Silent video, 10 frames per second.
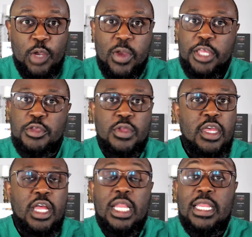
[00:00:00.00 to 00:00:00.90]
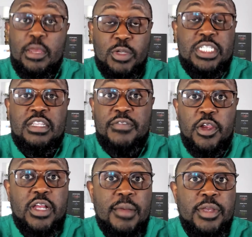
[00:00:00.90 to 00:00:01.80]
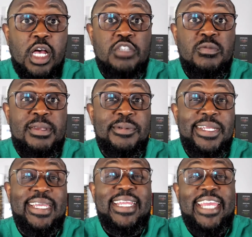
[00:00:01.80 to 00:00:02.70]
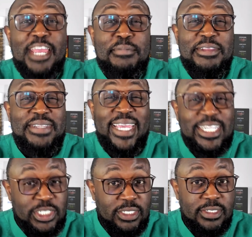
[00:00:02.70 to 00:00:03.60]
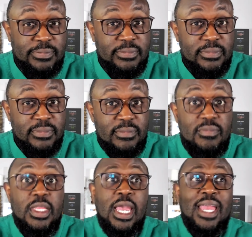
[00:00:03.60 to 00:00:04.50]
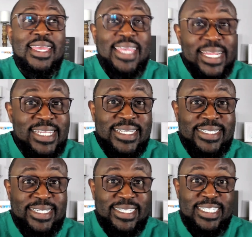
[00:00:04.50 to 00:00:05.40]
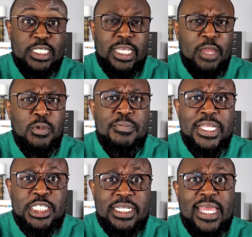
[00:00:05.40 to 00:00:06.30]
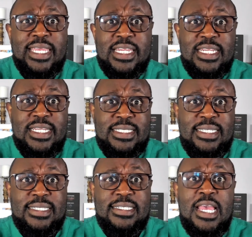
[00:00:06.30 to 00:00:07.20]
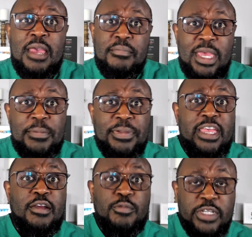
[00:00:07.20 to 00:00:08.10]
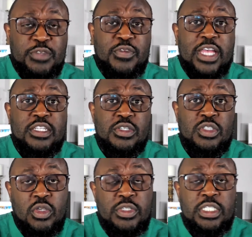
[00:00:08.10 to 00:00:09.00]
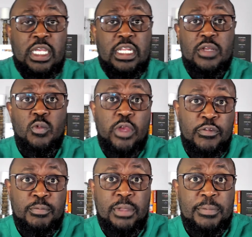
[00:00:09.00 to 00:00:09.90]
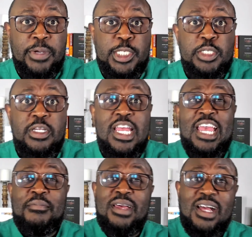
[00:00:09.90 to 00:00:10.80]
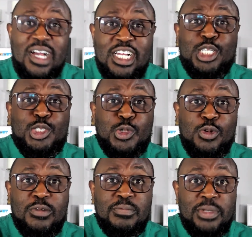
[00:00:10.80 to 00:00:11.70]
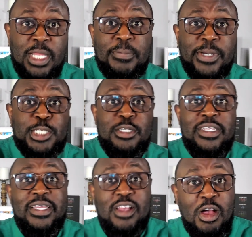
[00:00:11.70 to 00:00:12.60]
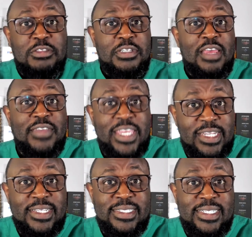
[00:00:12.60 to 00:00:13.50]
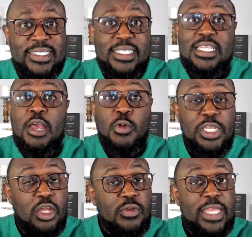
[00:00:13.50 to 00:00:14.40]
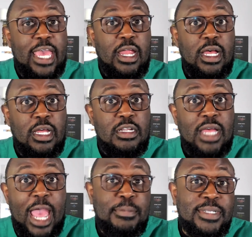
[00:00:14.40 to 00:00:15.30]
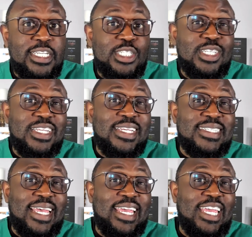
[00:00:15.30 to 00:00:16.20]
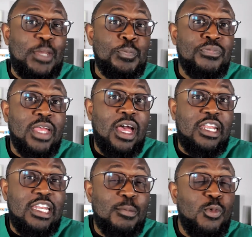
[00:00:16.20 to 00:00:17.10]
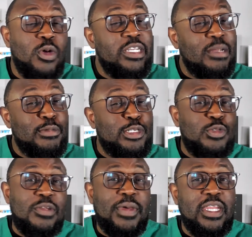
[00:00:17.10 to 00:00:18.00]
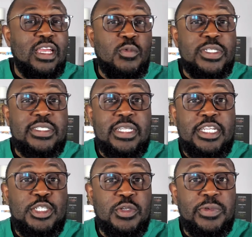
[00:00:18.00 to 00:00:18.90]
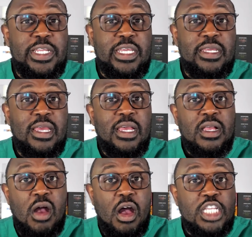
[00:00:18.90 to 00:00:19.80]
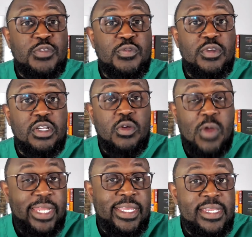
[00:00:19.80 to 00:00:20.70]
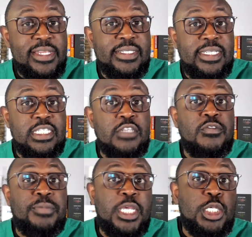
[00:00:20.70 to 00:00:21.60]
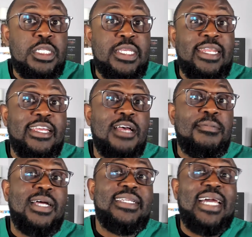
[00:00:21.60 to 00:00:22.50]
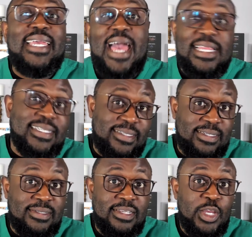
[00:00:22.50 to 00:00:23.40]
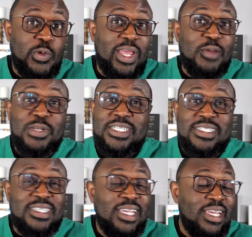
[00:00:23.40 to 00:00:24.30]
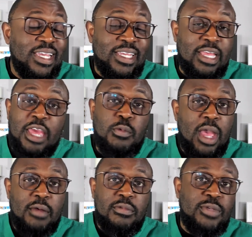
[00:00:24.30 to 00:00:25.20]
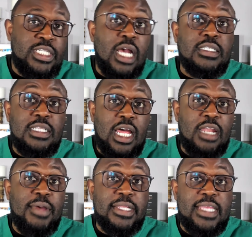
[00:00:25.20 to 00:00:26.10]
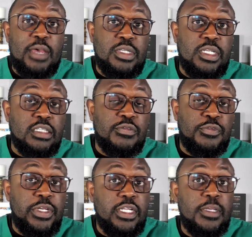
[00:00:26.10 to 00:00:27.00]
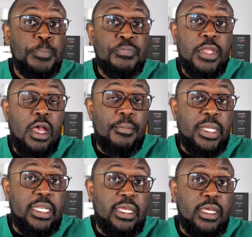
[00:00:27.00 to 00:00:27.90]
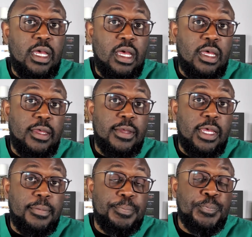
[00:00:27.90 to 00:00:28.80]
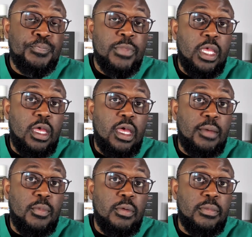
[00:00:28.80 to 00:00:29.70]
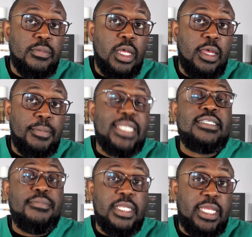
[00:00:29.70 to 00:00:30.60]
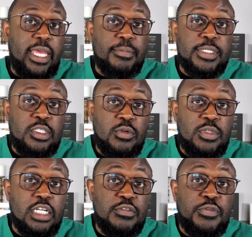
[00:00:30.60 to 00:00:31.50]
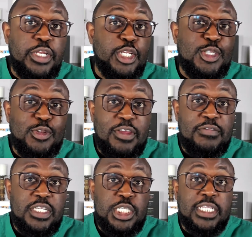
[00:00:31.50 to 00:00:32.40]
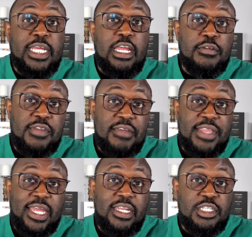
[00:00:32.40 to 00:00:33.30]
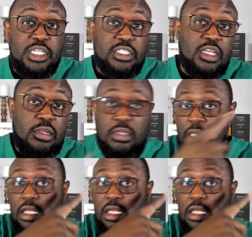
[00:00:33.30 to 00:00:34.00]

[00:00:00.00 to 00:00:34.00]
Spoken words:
right? Which is a very common cause for people to get amputations. Kidney diseases, again, we mentioned that kidney diseases may play a risk factor associated with blood pressure, but uncontrolled blood pressure can cause you to have kidney diseases. We know that hypertension is a number one, number two, depending on which studies you're reading, cause for chronic kidney diseases for patients ending up on dialysis, right? Which is, again, we talked a lot about that with Dr. Frieda Monday, Medicine Monday episode, Dr. Frieda. So definitely check that out if you have not had a chance. I'll